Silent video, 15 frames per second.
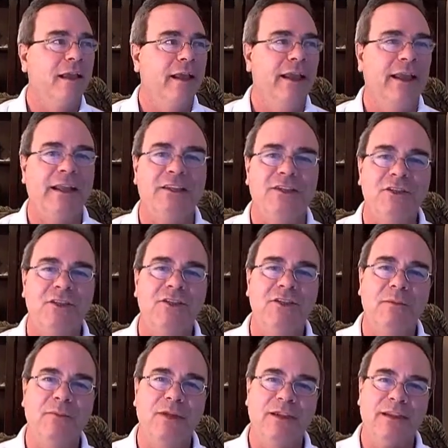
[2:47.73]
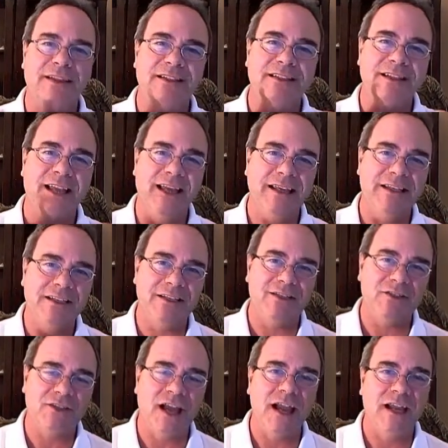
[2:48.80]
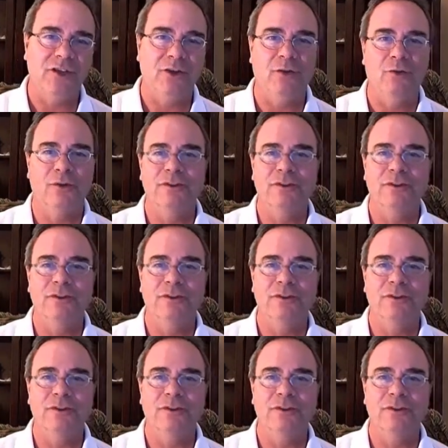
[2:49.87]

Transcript: It's just something that stays inside you.